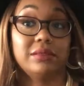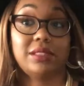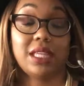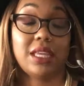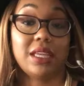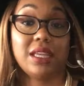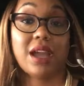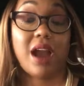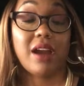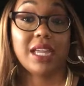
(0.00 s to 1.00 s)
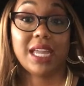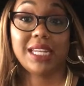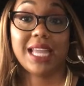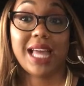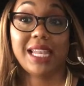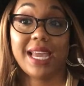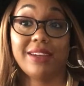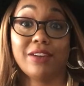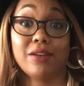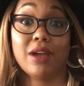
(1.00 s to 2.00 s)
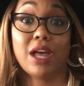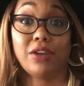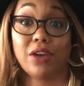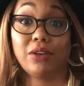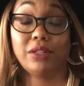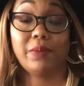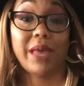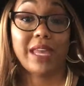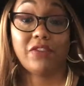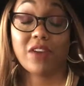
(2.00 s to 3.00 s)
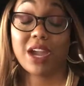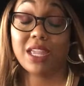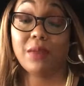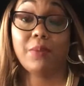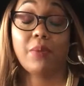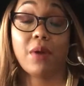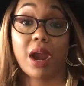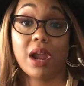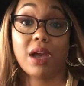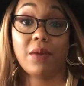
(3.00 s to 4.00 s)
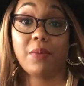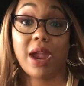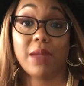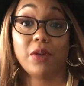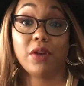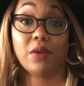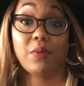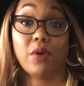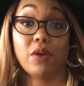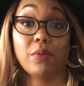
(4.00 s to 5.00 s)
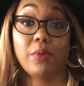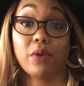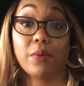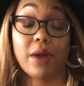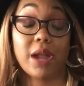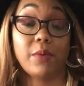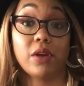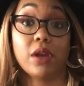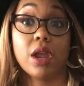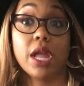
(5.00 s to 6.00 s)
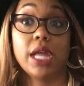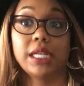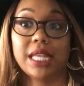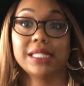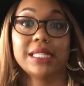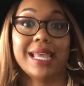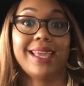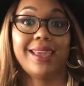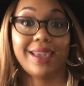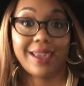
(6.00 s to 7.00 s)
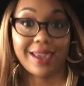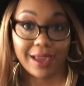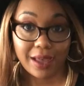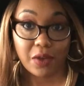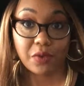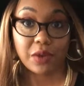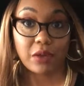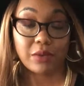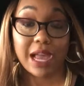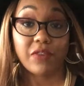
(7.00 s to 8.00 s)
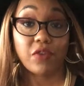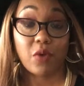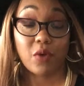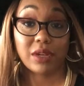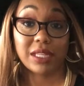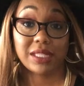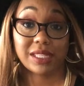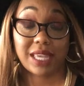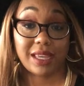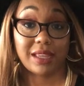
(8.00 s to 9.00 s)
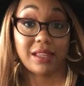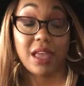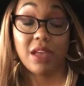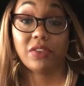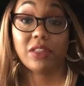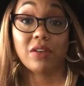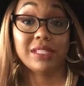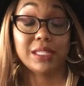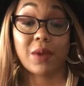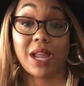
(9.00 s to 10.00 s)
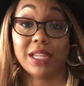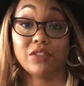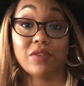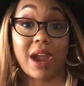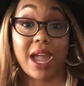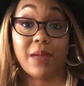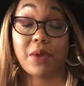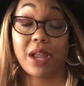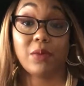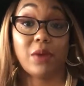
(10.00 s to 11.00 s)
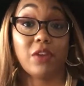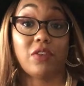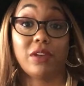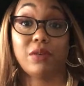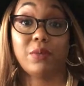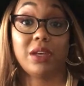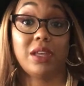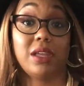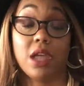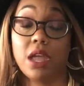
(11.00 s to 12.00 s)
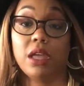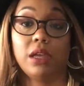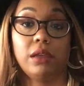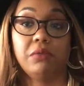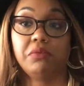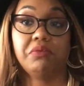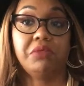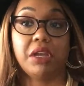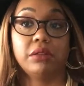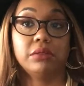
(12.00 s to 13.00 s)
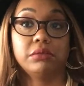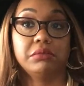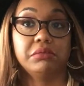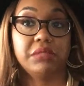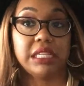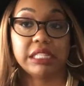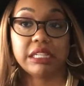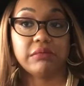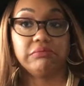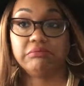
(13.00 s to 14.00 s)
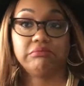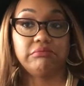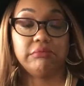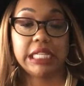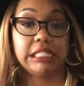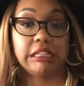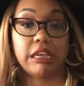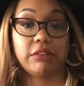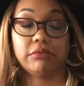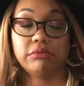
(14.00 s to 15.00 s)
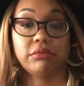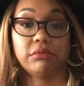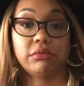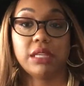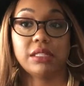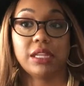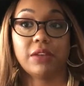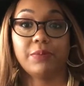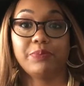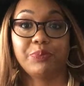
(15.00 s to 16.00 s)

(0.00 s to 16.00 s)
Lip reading: The Hard Candy highlighter, no, the mattifying primer, pore primer, that's a hell no. Not for oily skin. For those that's probably dry, probably work for you, but no, that's it. It's a no. It's no.